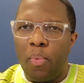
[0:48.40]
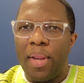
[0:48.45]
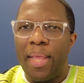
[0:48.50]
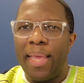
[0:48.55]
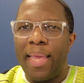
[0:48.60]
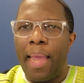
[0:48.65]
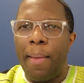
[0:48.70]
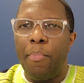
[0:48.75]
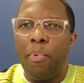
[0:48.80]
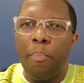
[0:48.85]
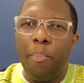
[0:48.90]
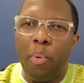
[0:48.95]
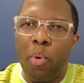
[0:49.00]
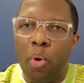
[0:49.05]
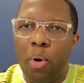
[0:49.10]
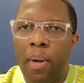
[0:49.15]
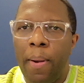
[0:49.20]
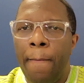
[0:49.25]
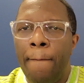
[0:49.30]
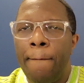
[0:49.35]
when he came on
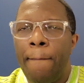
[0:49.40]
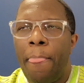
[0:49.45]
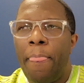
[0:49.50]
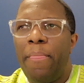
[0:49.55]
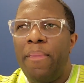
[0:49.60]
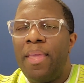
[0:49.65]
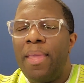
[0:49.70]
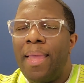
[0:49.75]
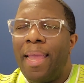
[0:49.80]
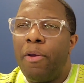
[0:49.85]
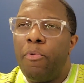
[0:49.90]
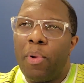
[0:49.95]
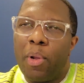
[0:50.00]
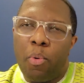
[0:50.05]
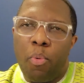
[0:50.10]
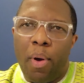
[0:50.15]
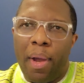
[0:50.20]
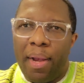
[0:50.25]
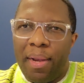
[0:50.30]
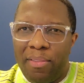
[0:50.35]
board, he had
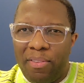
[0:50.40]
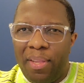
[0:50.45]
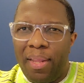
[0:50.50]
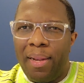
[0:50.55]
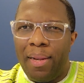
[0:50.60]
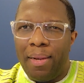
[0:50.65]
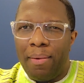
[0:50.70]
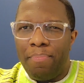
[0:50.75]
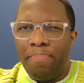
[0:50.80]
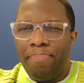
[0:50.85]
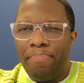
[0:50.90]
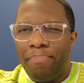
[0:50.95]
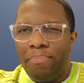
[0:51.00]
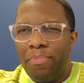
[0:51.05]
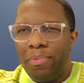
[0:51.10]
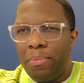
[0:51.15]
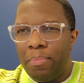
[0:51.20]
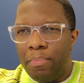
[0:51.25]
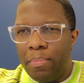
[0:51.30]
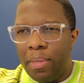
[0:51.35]
required certain
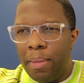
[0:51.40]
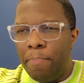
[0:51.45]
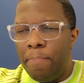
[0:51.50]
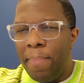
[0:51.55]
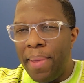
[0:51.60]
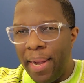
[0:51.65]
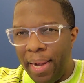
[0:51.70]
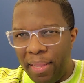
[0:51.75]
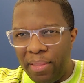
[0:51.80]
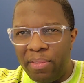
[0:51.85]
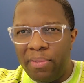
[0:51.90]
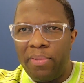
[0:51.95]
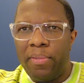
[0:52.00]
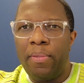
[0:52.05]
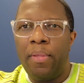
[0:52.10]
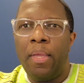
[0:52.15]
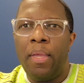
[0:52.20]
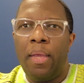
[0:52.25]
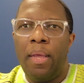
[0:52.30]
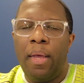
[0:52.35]

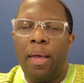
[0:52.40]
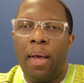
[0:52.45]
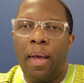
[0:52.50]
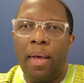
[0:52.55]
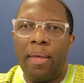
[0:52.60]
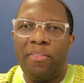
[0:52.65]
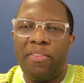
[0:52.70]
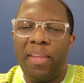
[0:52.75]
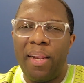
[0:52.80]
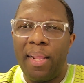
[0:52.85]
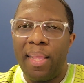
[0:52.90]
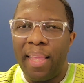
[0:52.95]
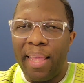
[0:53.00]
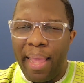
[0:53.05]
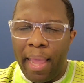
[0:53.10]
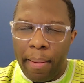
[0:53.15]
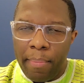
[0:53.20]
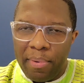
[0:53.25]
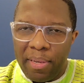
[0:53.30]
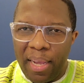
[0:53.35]
minutes, uh, certain
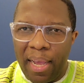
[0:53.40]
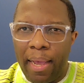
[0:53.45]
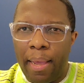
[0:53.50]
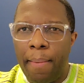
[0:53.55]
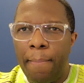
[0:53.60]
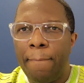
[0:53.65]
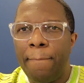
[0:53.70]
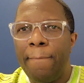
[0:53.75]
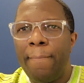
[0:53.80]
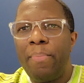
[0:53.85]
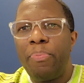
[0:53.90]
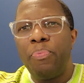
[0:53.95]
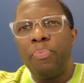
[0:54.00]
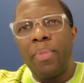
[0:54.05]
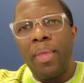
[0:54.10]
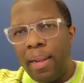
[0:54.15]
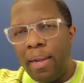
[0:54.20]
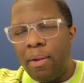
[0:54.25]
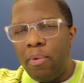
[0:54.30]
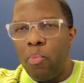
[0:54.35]
game time
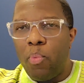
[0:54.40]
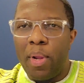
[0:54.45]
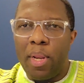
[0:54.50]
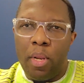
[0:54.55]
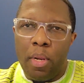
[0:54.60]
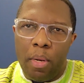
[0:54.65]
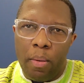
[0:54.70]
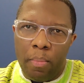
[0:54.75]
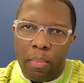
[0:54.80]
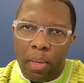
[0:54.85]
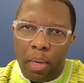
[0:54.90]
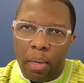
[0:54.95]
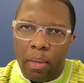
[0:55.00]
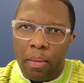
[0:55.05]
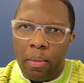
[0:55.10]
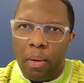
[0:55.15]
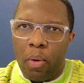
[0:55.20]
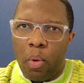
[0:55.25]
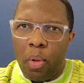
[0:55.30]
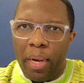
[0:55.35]
and when, you
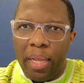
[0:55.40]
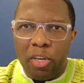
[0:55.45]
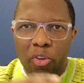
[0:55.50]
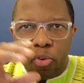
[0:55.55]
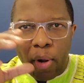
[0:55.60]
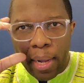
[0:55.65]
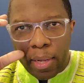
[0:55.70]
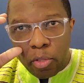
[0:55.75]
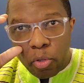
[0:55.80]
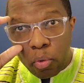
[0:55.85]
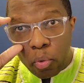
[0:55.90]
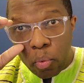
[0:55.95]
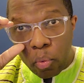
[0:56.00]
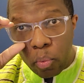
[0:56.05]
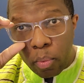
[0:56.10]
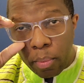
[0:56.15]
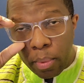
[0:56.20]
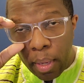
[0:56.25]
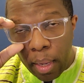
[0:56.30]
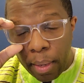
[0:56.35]
know, Ole tried
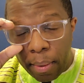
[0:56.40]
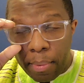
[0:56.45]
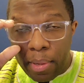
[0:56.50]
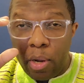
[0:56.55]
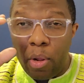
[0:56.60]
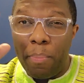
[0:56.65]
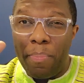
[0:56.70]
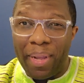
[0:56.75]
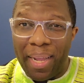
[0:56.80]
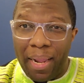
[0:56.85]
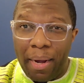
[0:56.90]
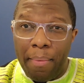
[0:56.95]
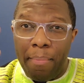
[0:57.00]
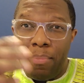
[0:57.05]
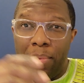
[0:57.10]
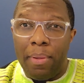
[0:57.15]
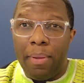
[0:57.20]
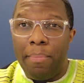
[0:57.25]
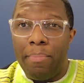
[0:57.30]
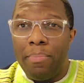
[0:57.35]
to, uh, you know, kind of,
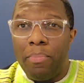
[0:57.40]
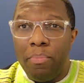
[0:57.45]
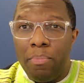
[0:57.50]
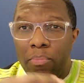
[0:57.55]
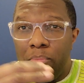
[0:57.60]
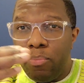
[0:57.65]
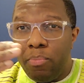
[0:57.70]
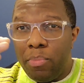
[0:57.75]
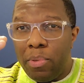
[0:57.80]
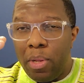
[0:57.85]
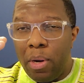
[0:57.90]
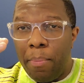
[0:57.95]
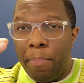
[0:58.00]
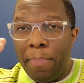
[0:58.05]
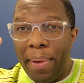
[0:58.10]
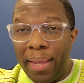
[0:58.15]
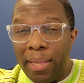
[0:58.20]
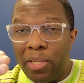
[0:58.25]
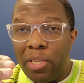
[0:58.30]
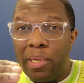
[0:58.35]
you know,
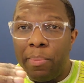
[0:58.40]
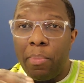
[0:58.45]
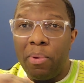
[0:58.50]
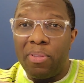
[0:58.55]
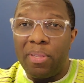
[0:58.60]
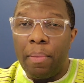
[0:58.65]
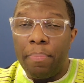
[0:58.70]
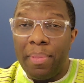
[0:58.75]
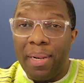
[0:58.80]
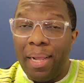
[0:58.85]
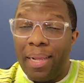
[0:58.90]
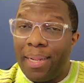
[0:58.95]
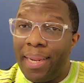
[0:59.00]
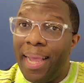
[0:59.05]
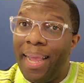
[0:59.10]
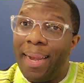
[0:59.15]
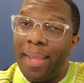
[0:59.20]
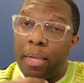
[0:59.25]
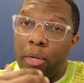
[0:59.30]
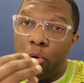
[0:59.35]
bench him or something like
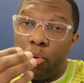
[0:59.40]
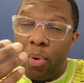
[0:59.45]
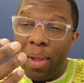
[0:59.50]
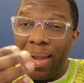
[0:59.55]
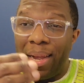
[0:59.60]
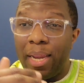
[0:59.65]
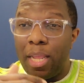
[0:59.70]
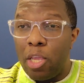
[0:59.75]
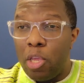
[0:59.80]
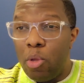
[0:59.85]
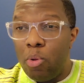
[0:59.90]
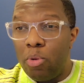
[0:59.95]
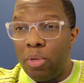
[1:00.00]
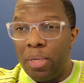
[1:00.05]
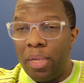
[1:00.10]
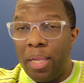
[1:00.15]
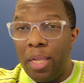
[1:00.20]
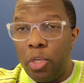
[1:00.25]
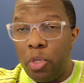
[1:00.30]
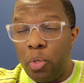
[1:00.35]
that, it created a
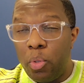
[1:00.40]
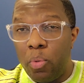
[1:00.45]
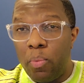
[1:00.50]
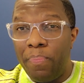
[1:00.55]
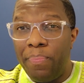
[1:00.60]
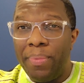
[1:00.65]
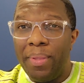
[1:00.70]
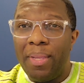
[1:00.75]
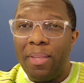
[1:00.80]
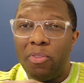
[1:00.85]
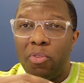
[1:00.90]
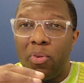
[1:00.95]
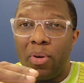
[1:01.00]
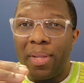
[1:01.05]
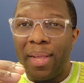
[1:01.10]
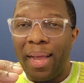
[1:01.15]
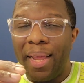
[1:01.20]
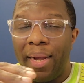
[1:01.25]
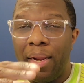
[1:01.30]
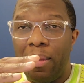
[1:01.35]
huge issue. So
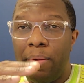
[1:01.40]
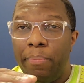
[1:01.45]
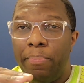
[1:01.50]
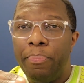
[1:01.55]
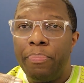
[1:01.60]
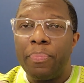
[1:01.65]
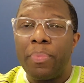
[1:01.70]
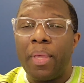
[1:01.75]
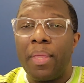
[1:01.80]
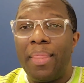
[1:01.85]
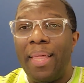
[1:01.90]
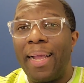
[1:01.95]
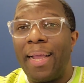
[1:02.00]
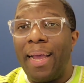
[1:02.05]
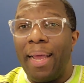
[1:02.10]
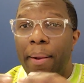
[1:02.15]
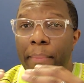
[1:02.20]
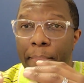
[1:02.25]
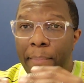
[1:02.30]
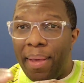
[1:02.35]
kind of, that
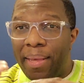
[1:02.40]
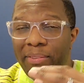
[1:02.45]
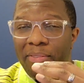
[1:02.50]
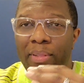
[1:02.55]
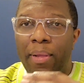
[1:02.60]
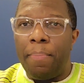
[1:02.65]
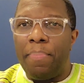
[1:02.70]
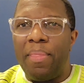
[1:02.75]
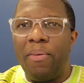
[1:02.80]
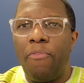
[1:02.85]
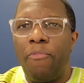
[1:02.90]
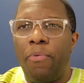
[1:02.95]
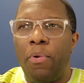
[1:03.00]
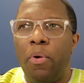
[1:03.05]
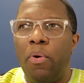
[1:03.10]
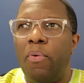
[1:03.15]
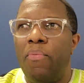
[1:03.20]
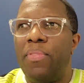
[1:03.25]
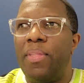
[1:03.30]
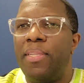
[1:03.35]
kind of messed up the
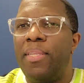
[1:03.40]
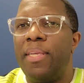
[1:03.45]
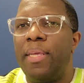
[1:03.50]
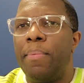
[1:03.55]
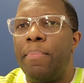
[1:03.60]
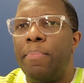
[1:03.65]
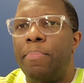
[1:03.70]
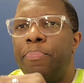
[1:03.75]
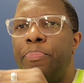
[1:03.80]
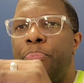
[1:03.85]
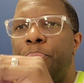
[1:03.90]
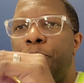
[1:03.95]
flow of the team.